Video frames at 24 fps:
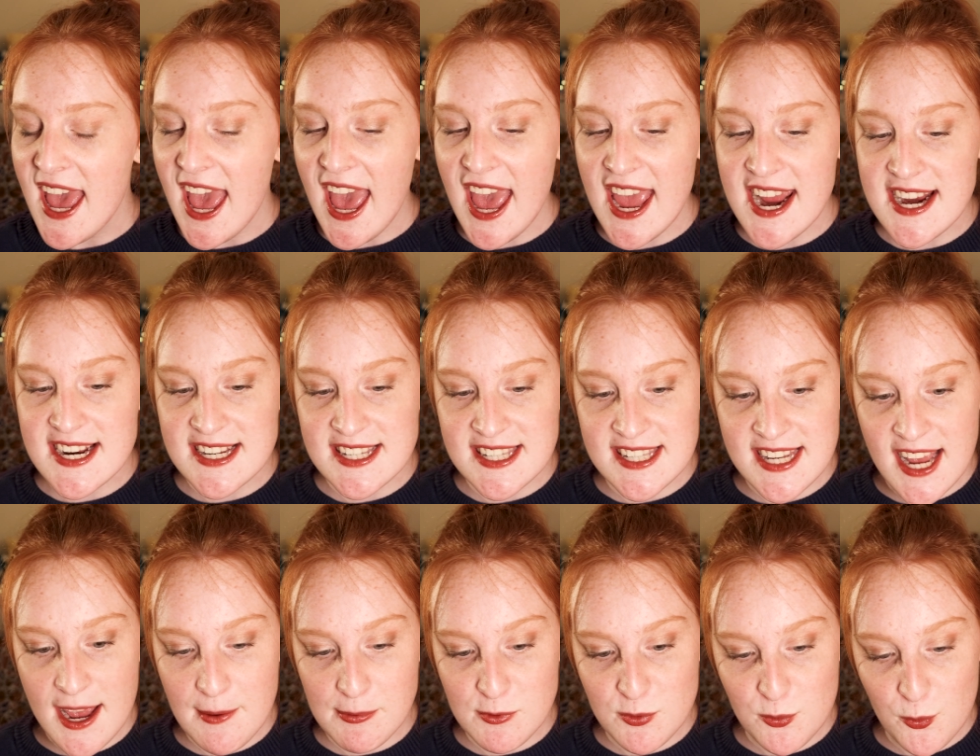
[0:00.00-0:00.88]

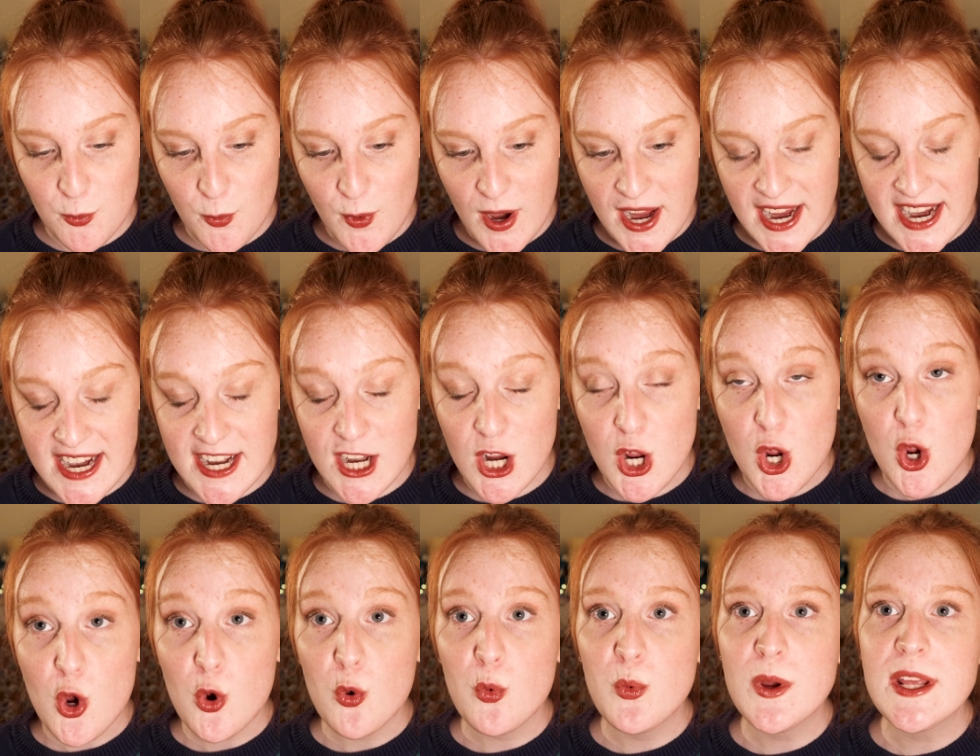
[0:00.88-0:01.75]
Except, wait,
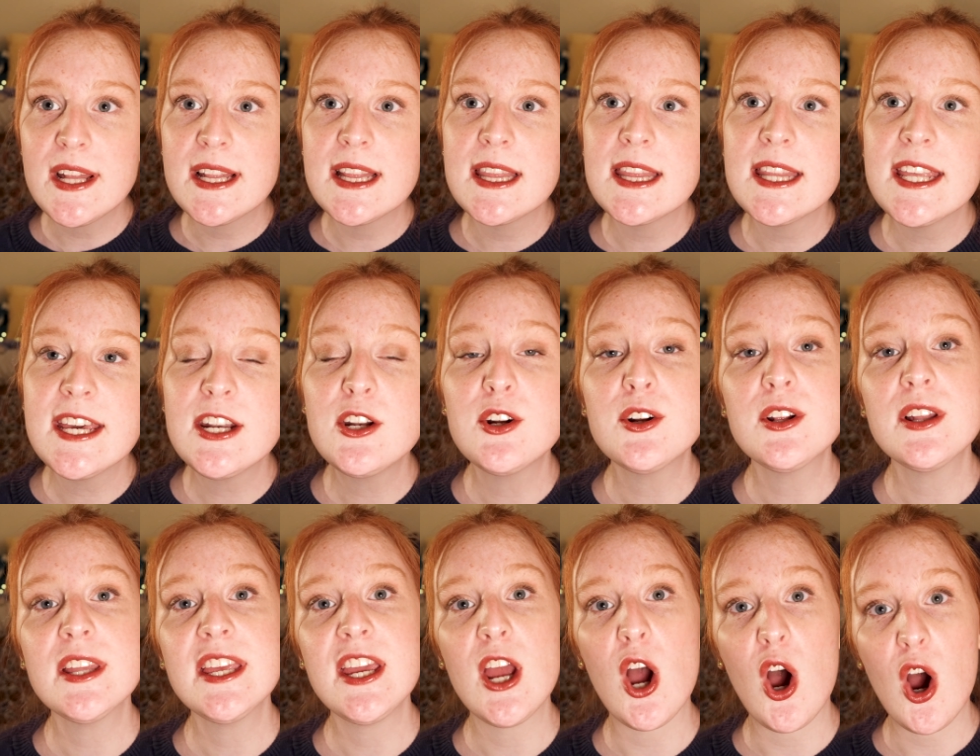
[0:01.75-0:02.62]
we
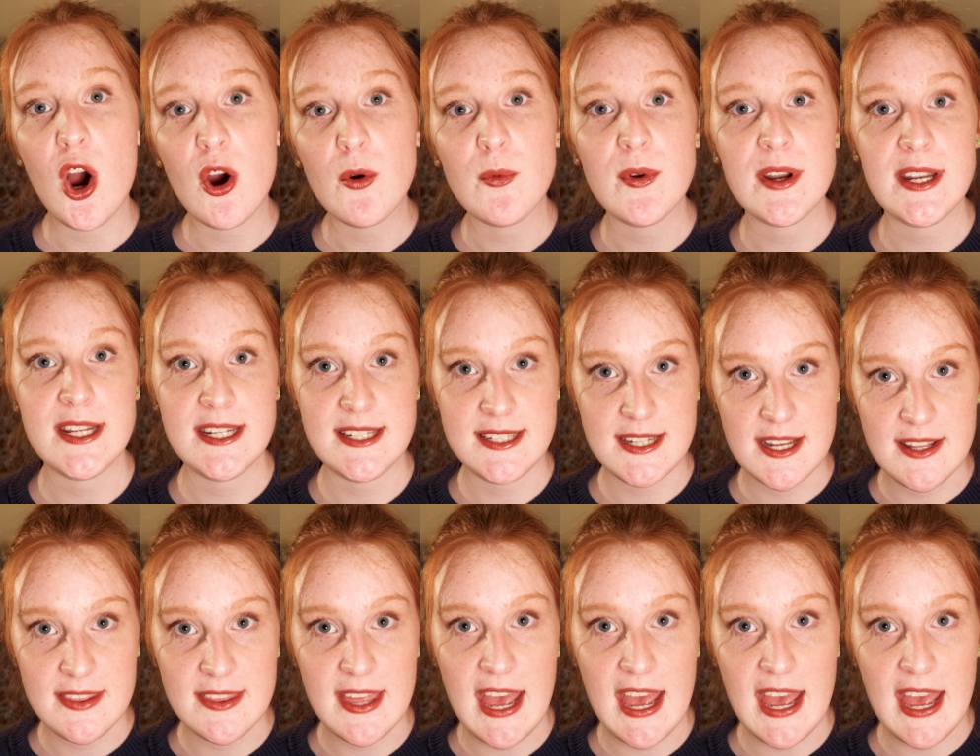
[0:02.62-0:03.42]
literally already did